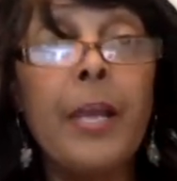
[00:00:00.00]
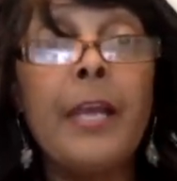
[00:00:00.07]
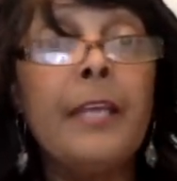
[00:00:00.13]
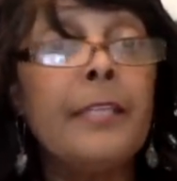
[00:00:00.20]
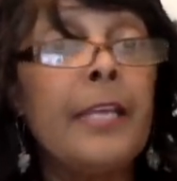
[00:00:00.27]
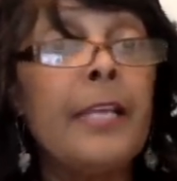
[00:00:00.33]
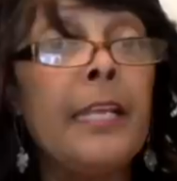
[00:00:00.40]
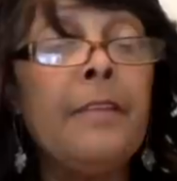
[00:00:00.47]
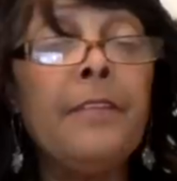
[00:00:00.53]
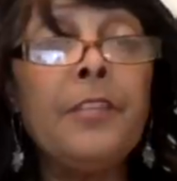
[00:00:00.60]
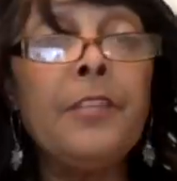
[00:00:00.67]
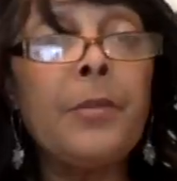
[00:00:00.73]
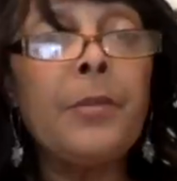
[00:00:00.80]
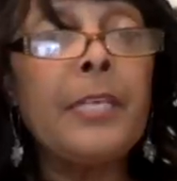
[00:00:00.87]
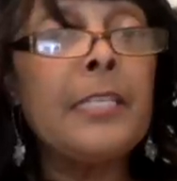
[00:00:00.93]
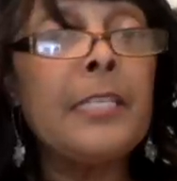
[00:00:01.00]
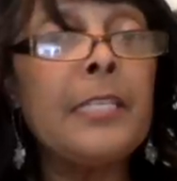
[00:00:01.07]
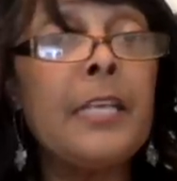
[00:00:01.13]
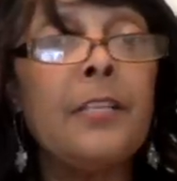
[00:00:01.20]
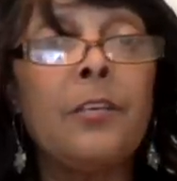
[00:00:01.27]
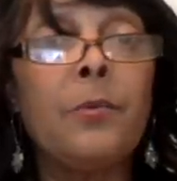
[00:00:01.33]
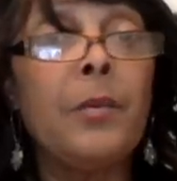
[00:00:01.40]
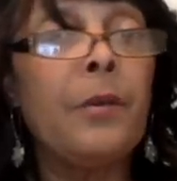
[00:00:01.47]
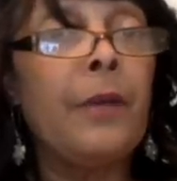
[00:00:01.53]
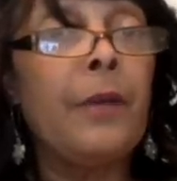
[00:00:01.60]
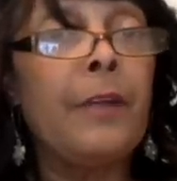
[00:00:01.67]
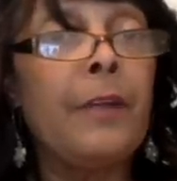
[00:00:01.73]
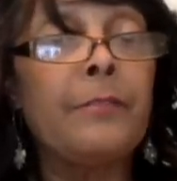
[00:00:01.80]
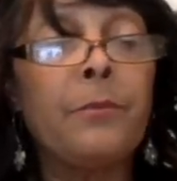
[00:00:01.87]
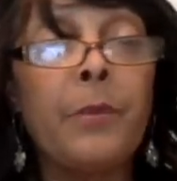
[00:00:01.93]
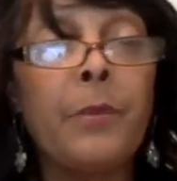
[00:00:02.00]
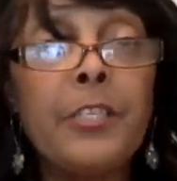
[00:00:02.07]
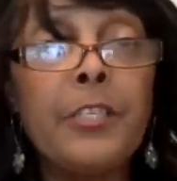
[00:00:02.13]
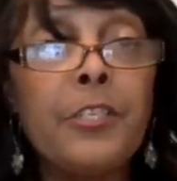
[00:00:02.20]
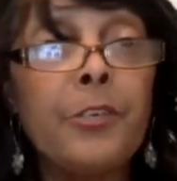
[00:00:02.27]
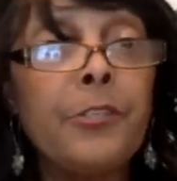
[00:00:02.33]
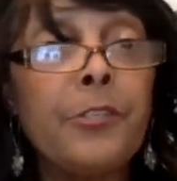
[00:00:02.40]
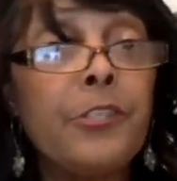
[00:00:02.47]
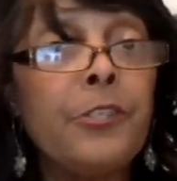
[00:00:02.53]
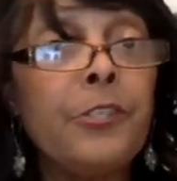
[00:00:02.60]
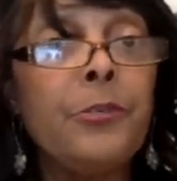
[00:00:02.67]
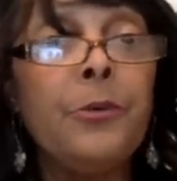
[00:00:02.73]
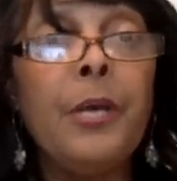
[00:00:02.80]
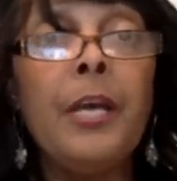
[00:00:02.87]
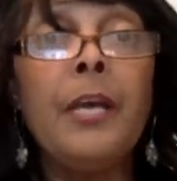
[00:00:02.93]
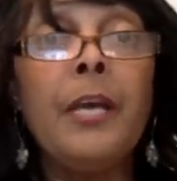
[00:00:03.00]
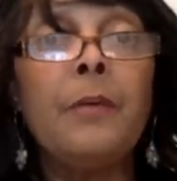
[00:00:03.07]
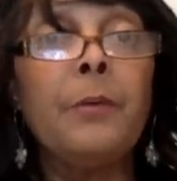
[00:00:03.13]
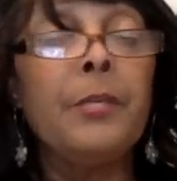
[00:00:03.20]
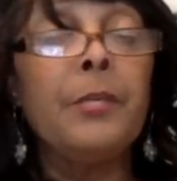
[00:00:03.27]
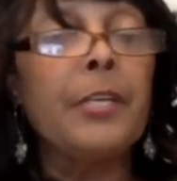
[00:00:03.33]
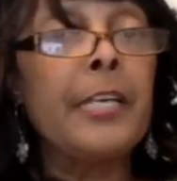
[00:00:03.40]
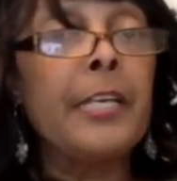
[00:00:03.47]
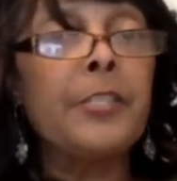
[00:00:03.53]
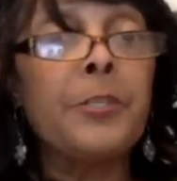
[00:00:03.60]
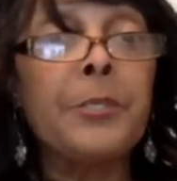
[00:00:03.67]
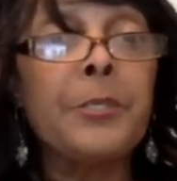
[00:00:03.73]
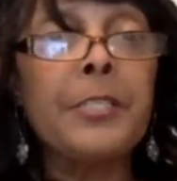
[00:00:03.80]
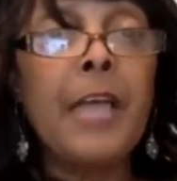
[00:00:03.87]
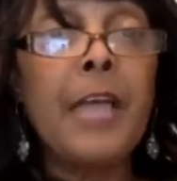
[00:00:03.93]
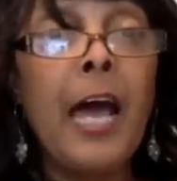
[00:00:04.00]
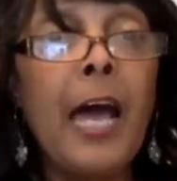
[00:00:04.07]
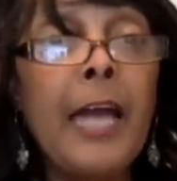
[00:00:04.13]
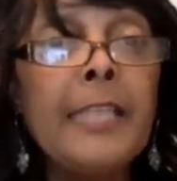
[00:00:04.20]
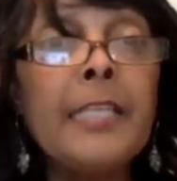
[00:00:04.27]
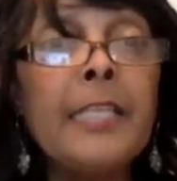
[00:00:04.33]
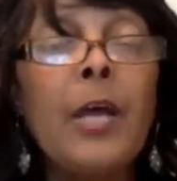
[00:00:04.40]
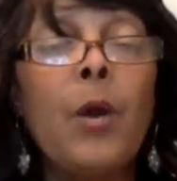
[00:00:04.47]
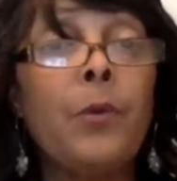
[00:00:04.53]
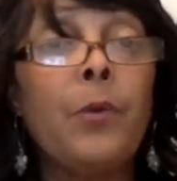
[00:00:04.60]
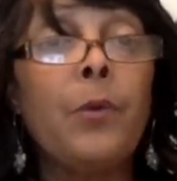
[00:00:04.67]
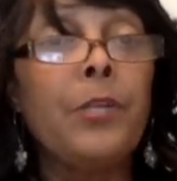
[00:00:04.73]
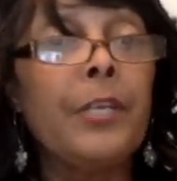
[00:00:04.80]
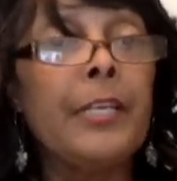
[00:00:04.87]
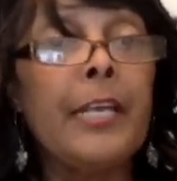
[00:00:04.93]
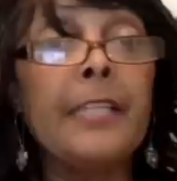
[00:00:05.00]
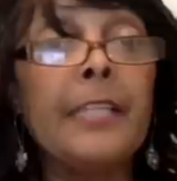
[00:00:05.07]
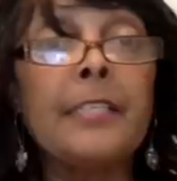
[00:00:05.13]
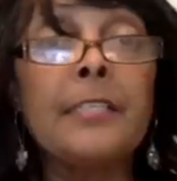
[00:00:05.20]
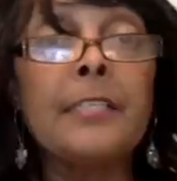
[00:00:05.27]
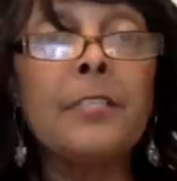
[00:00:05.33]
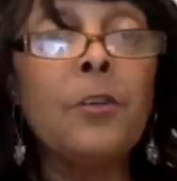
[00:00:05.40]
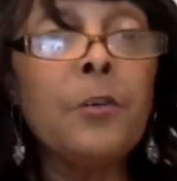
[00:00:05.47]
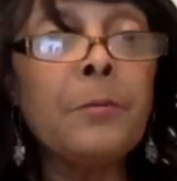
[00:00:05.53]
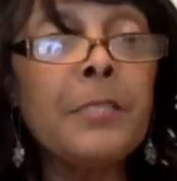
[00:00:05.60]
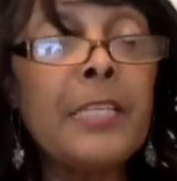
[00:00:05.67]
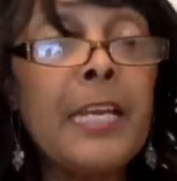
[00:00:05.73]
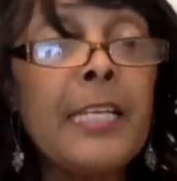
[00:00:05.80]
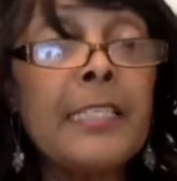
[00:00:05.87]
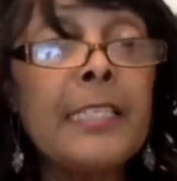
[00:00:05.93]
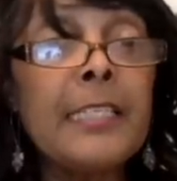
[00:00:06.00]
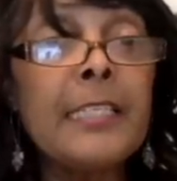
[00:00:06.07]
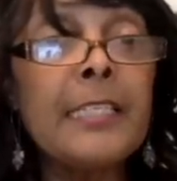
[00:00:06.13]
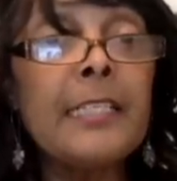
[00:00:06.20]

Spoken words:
That even though they said, look, we're going to have to redshirt you, we're looking at your size, we're looking at the circumstances,